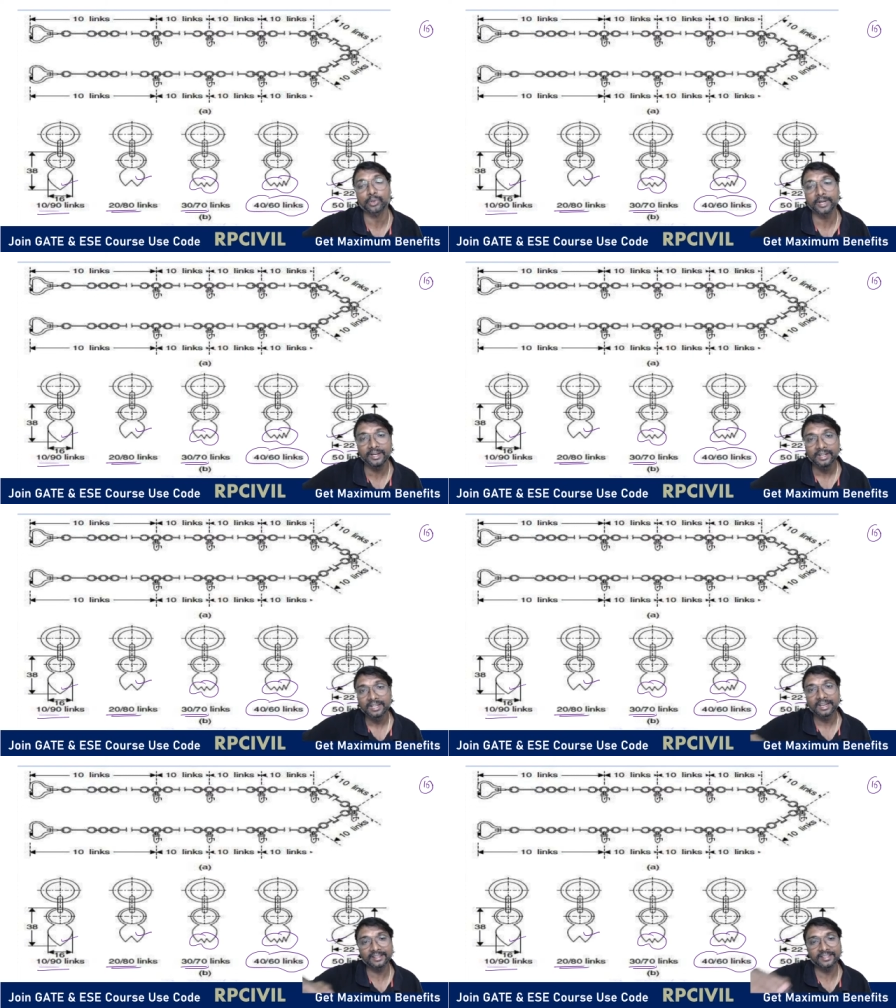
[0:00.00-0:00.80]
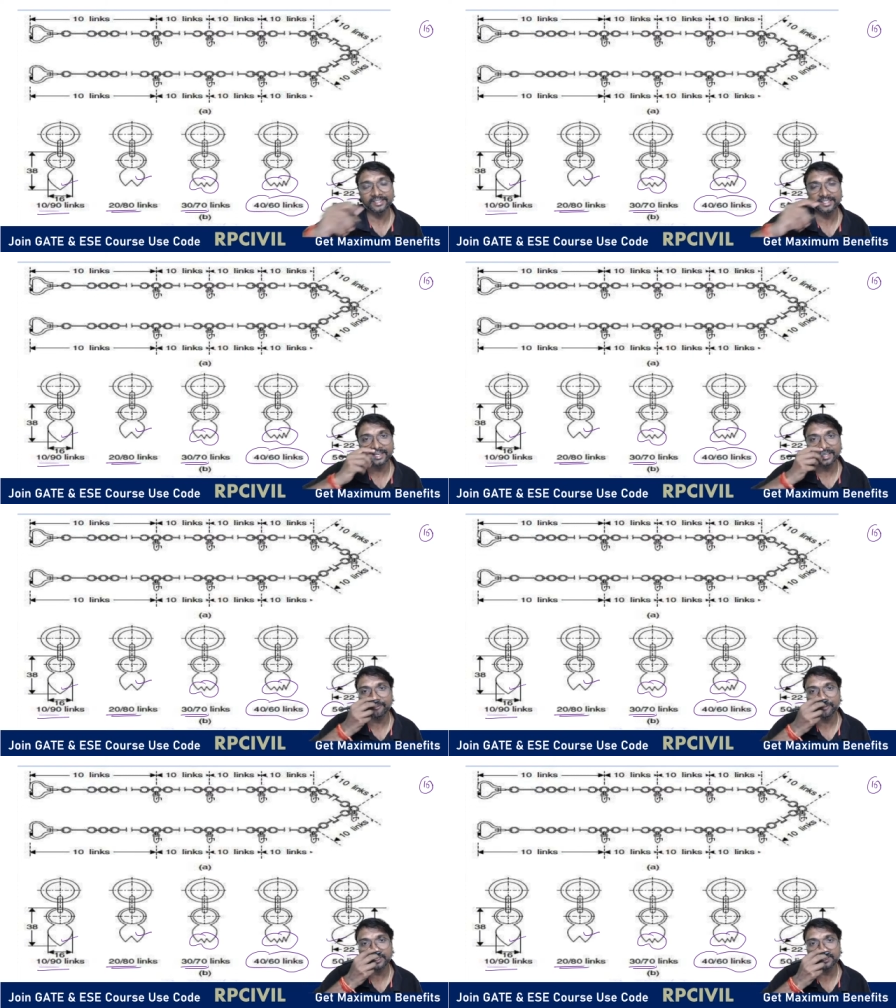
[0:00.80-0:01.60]
right? Like that. Is that clear
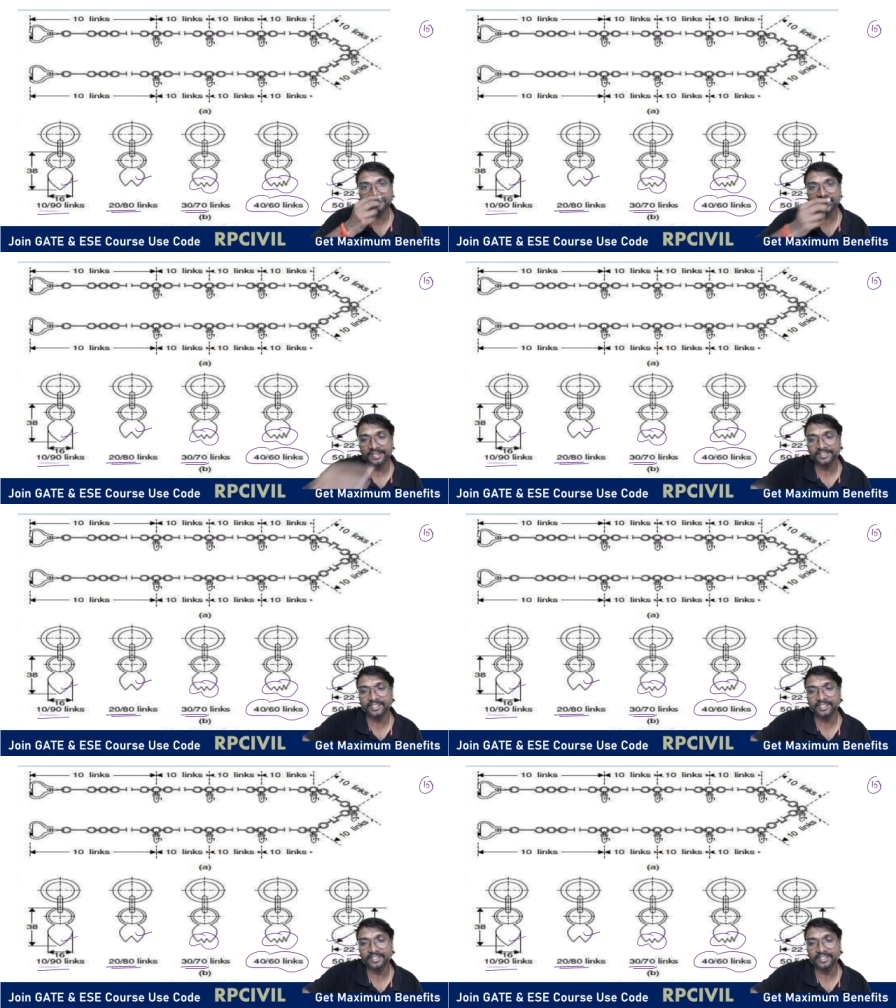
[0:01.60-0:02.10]
for this engineer's